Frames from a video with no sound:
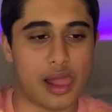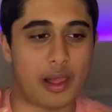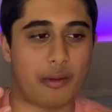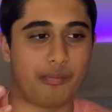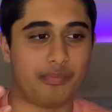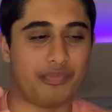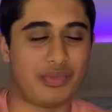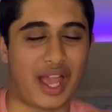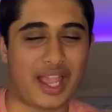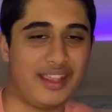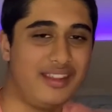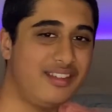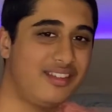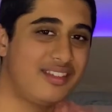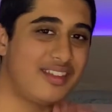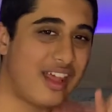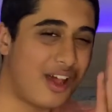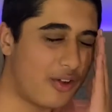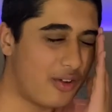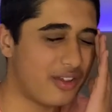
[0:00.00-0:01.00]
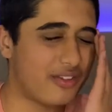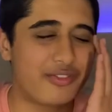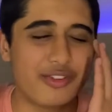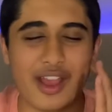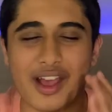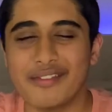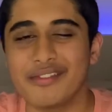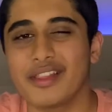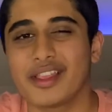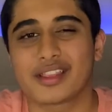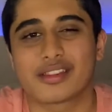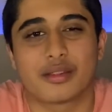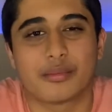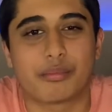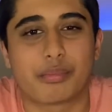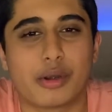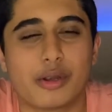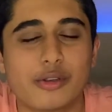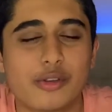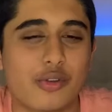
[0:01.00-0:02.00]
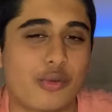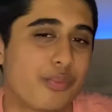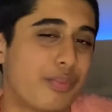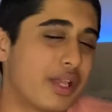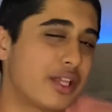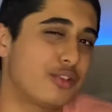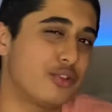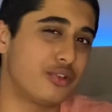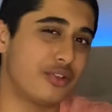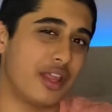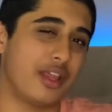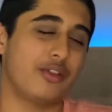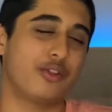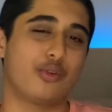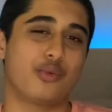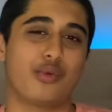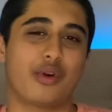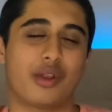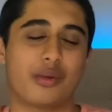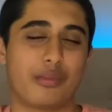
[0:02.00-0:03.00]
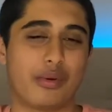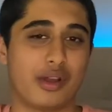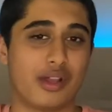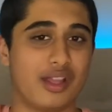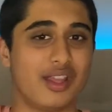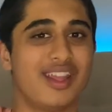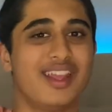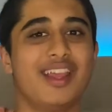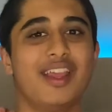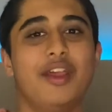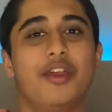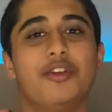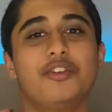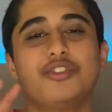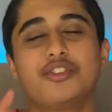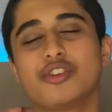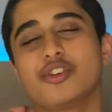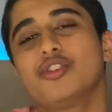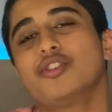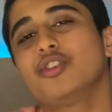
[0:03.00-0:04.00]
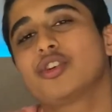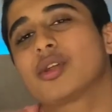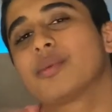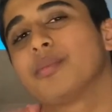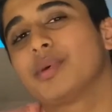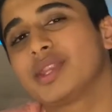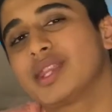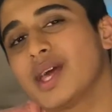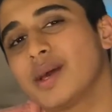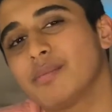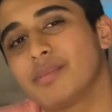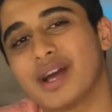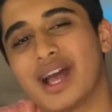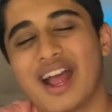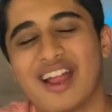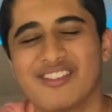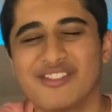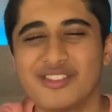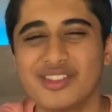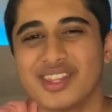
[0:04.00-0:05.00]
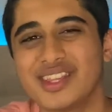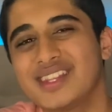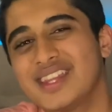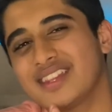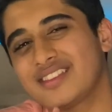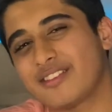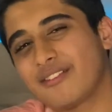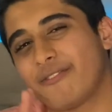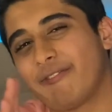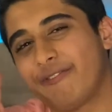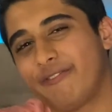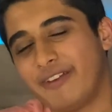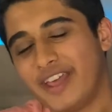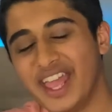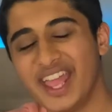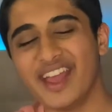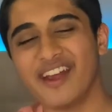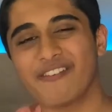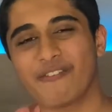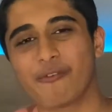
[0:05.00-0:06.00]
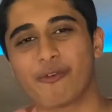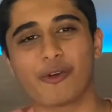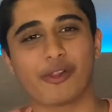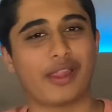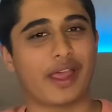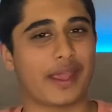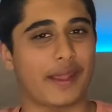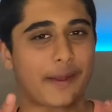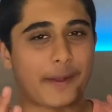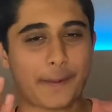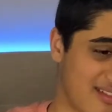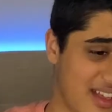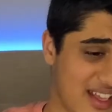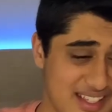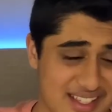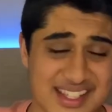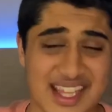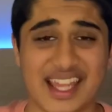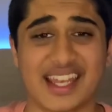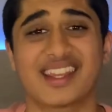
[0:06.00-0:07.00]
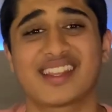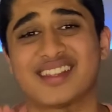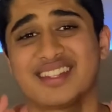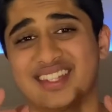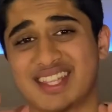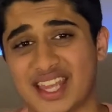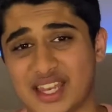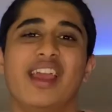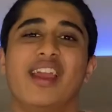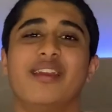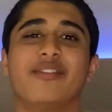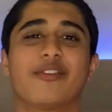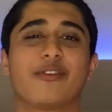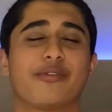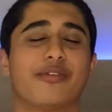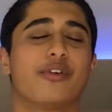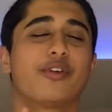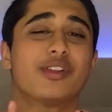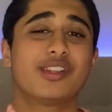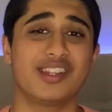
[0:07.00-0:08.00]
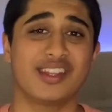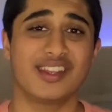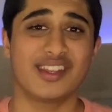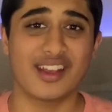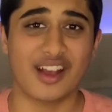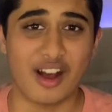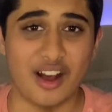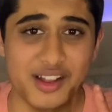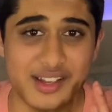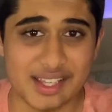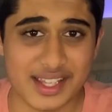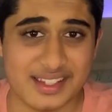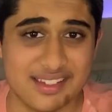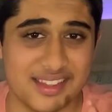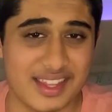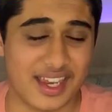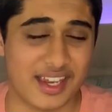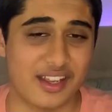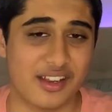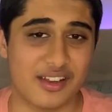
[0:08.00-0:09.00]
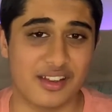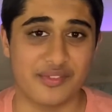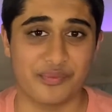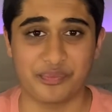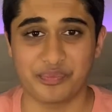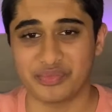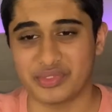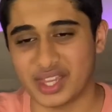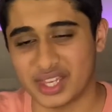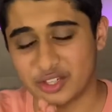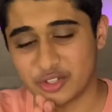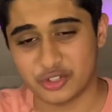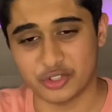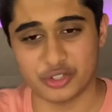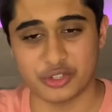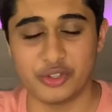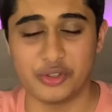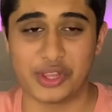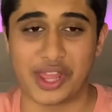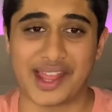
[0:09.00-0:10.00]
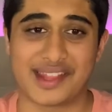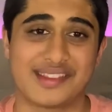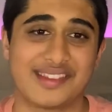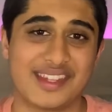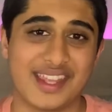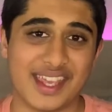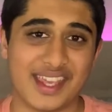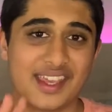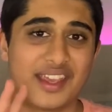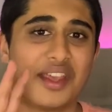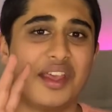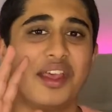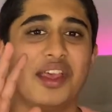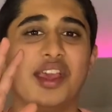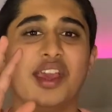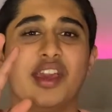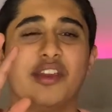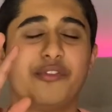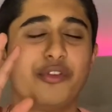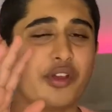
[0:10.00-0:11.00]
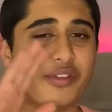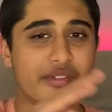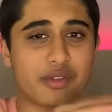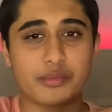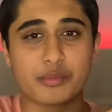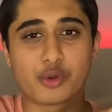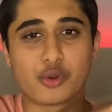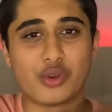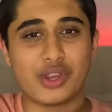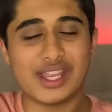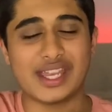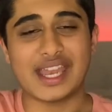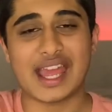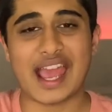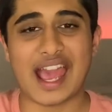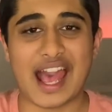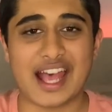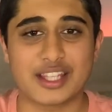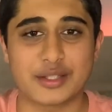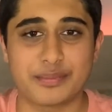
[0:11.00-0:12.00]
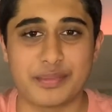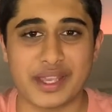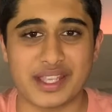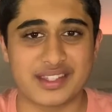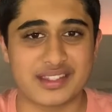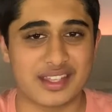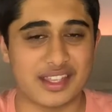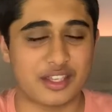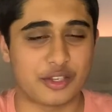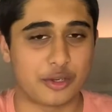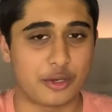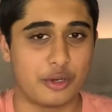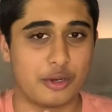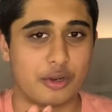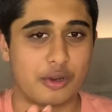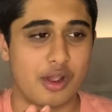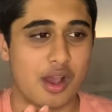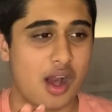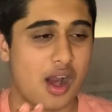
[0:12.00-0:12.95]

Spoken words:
nice. Now if you have like some personal picture that you want to put, sure, you can put that, but I don't think that's a fit for like aesthetic setup. If you're focusing on aesthetic, then you should do that. Say if you have some green aspects in your